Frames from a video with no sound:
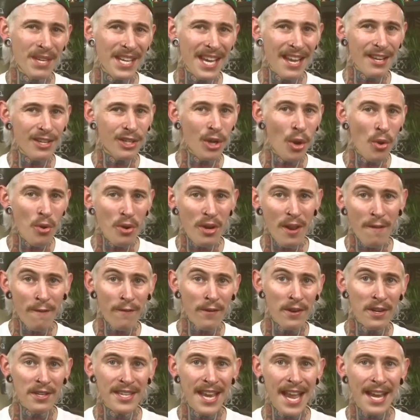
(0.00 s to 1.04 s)
You get two
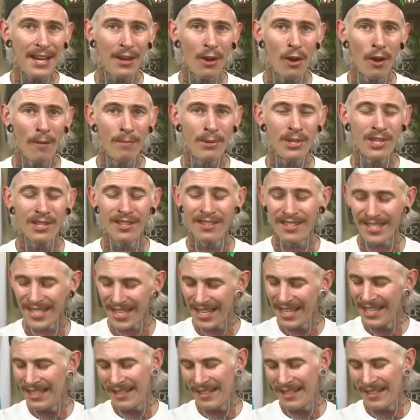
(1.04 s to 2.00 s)
different deck options.